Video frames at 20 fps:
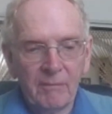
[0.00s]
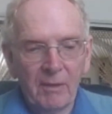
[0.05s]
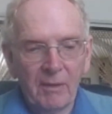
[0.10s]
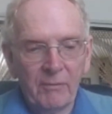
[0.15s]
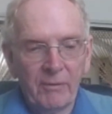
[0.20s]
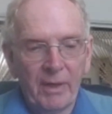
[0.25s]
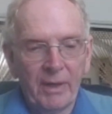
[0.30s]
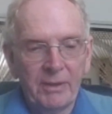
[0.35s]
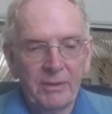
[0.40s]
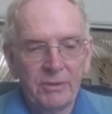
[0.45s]

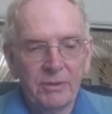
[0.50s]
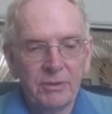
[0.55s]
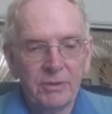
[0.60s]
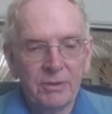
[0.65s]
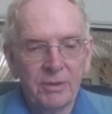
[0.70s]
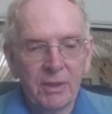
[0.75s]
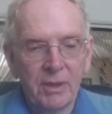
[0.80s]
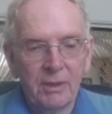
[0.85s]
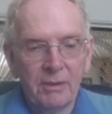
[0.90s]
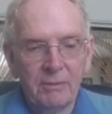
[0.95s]
"Right," she
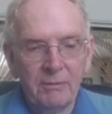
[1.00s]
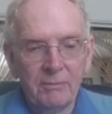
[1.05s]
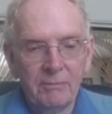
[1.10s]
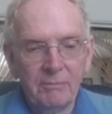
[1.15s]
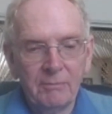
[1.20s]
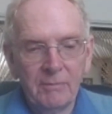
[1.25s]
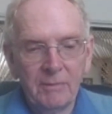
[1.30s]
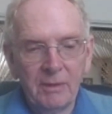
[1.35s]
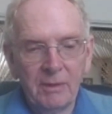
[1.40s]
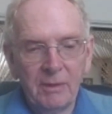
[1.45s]
said.
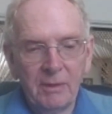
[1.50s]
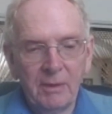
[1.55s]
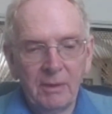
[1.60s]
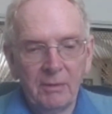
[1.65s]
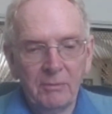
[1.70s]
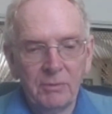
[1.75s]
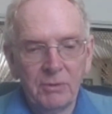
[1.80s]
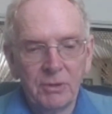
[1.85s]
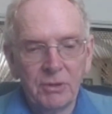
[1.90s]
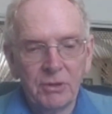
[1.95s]
"It
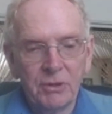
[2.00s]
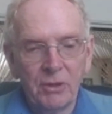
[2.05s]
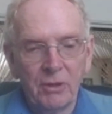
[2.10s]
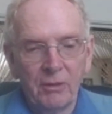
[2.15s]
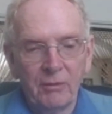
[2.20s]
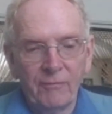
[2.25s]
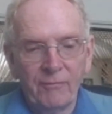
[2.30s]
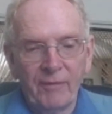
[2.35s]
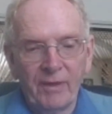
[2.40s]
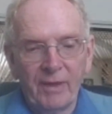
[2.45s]
was a
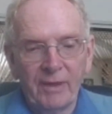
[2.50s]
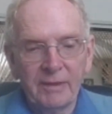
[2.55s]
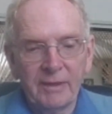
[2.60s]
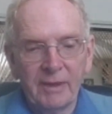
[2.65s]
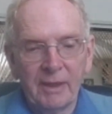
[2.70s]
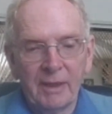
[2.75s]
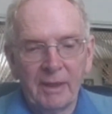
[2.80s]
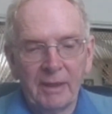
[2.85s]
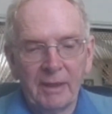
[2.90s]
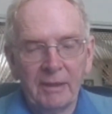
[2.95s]
short, fat
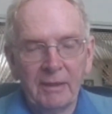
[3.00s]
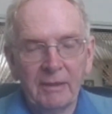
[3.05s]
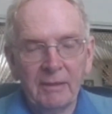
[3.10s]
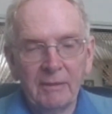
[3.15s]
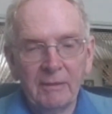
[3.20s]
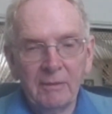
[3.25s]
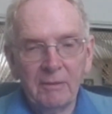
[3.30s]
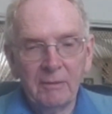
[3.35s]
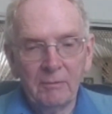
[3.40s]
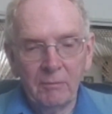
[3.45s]
guy,
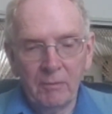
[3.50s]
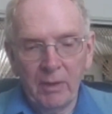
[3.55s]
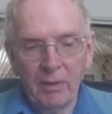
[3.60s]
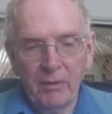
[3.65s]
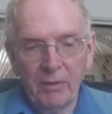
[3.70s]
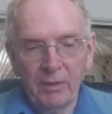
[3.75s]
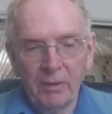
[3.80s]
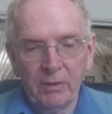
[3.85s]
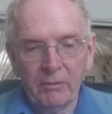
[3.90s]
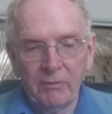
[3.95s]

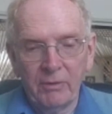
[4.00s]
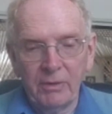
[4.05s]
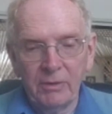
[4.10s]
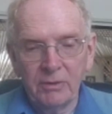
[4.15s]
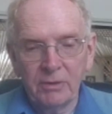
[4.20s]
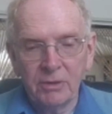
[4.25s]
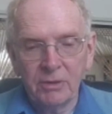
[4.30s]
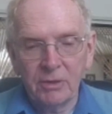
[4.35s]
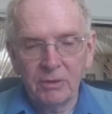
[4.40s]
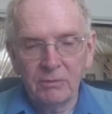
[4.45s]
wearing a green
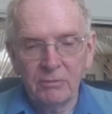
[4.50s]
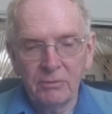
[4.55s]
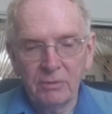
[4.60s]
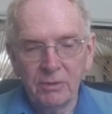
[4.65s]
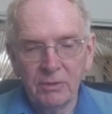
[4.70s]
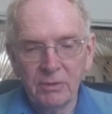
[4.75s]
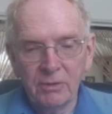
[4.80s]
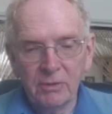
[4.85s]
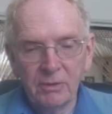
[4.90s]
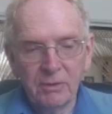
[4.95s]
suit."
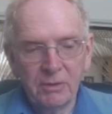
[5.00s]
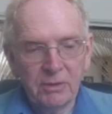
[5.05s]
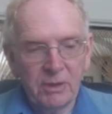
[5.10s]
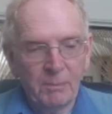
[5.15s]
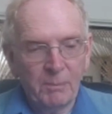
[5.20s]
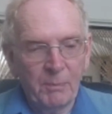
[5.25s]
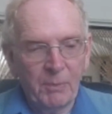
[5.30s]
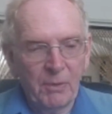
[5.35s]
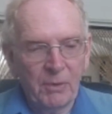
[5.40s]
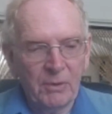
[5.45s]
She
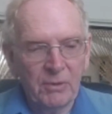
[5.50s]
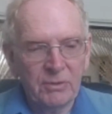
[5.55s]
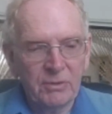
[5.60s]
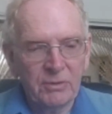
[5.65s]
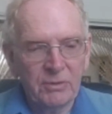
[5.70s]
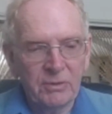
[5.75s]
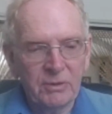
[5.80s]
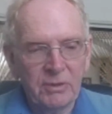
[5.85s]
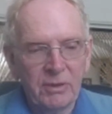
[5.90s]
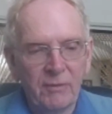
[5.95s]
paused
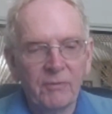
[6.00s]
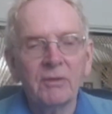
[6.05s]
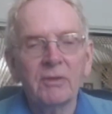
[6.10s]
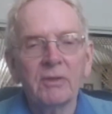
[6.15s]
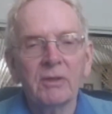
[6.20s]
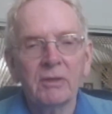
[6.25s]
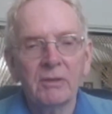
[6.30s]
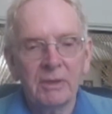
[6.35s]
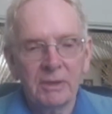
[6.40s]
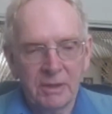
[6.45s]
and sniffed at
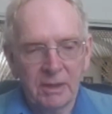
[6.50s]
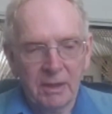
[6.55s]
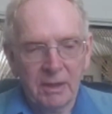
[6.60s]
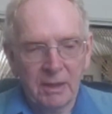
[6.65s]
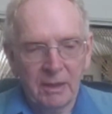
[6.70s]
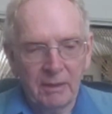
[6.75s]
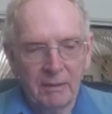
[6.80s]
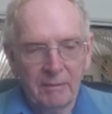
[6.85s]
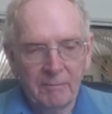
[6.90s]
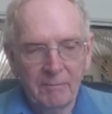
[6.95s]
the grass again.